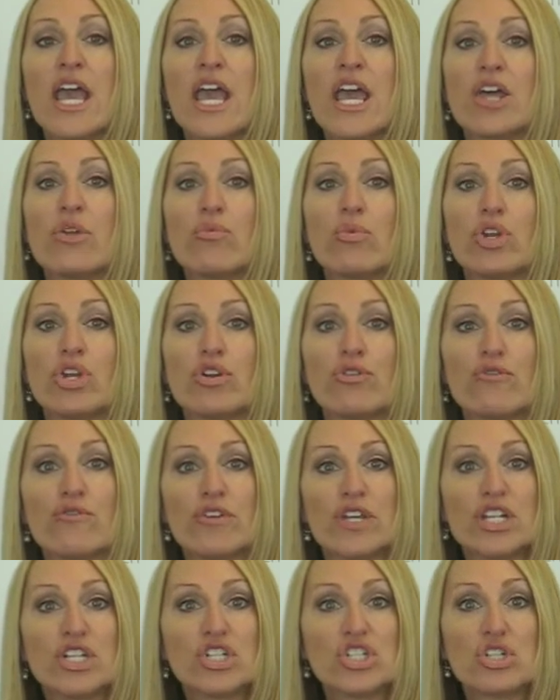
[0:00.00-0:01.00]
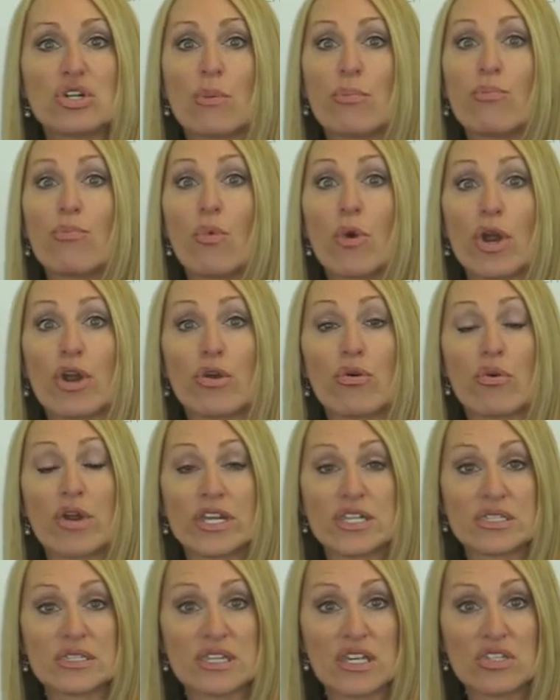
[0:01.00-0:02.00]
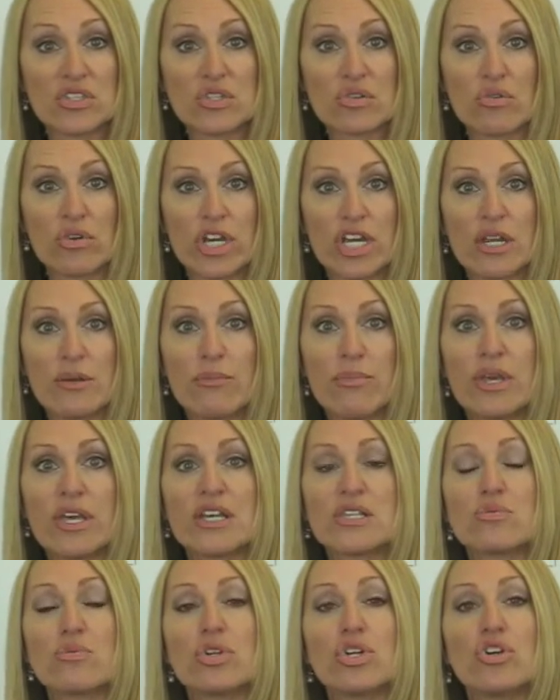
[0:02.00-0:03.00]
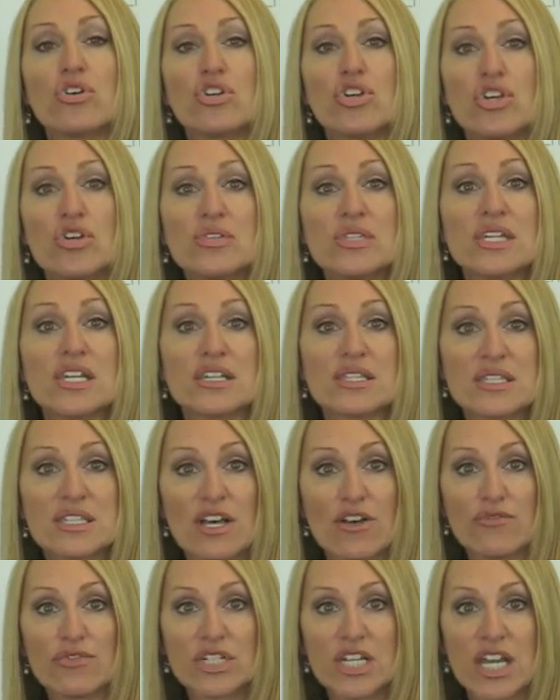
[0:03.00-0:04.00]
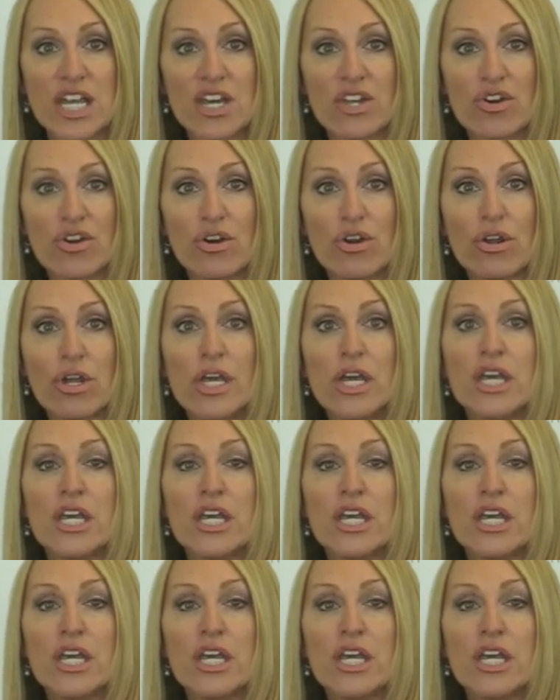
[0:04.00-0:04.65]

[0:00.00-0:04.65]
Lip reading: And when you're finished, wear great sunscreen, because when you're using a self-tanner,